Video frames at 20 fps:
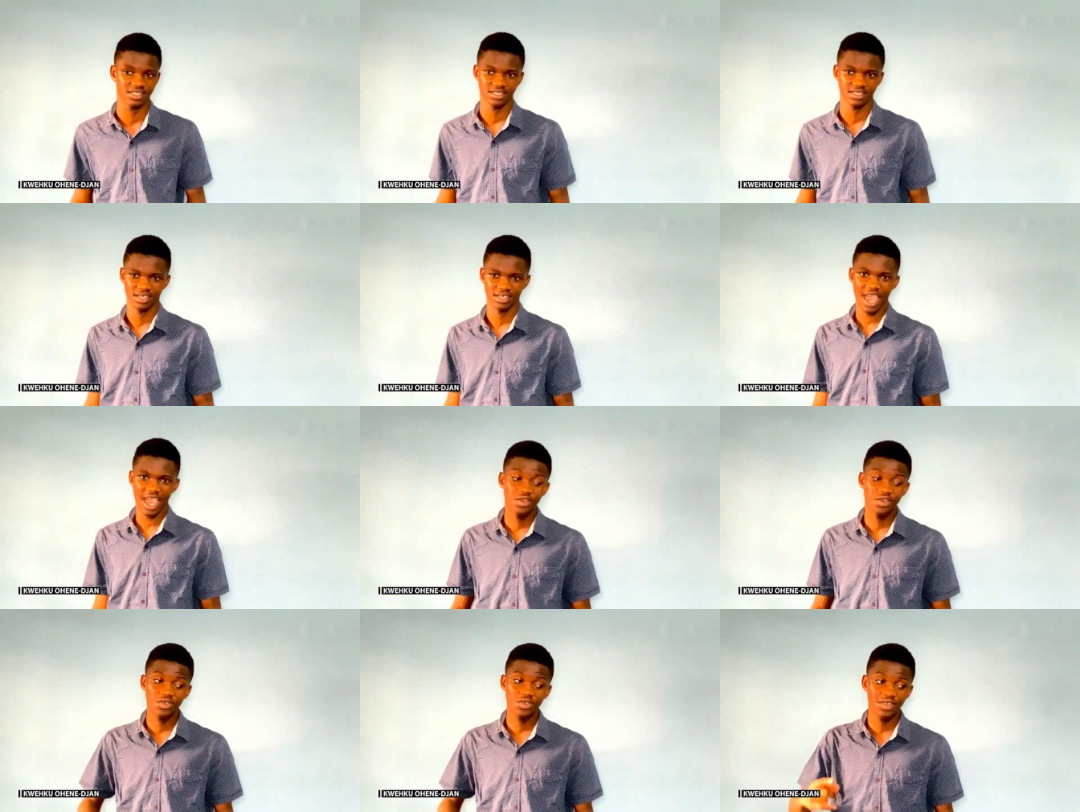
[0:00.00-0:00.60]

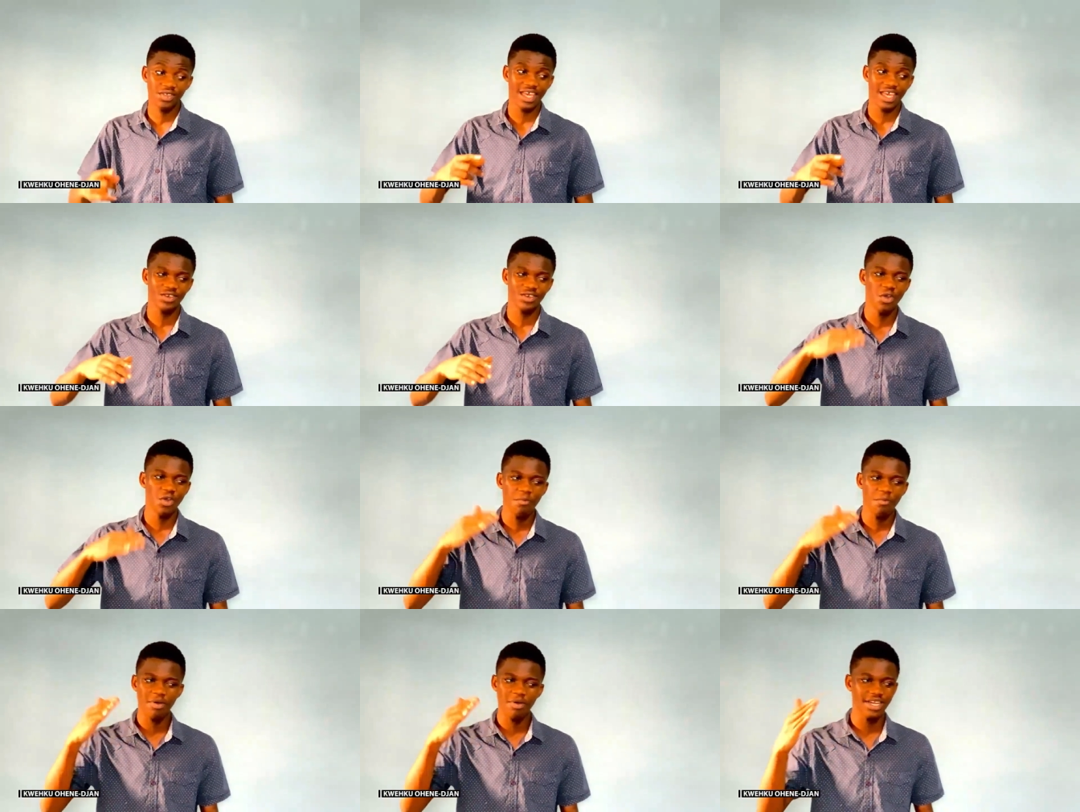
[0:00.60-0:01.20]
And you know that
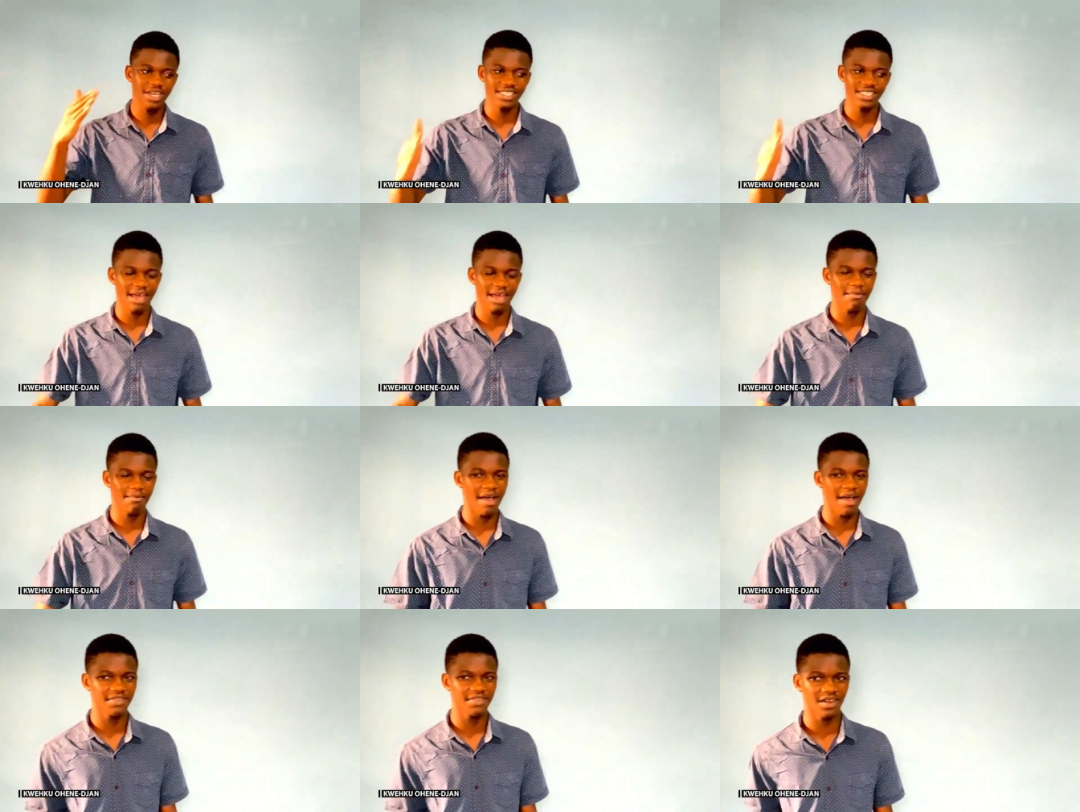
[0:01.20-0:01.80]
nobody is
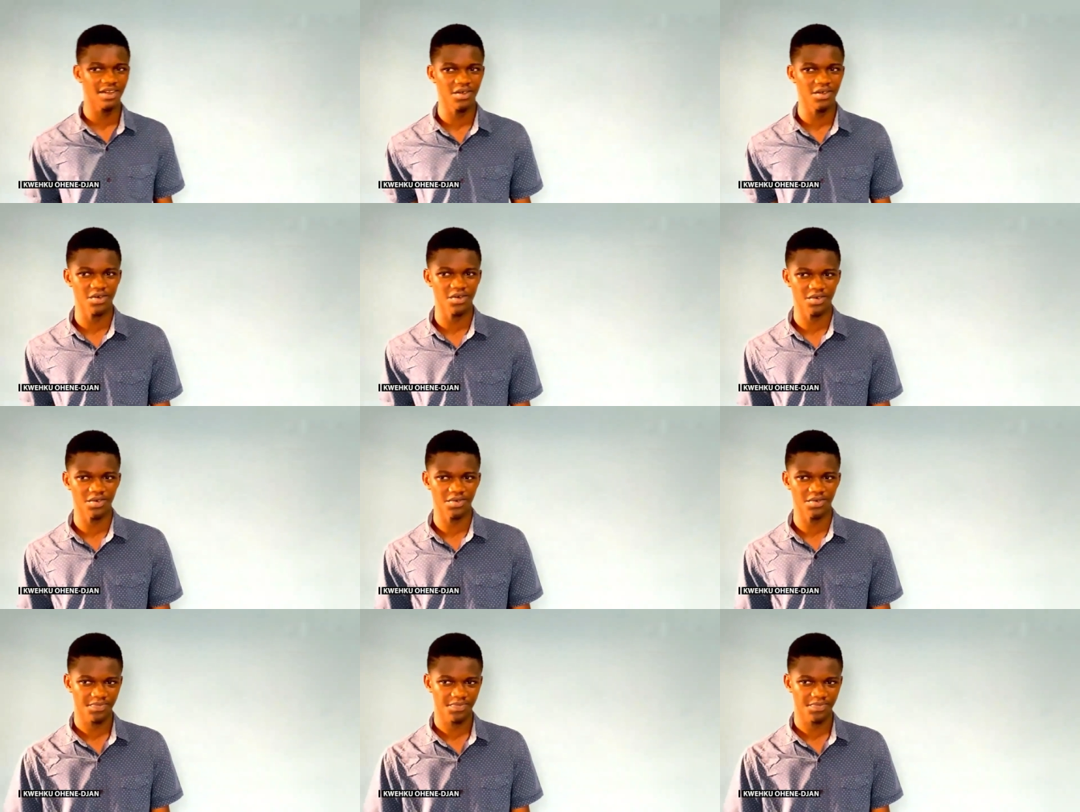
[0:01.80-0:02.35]
above the law.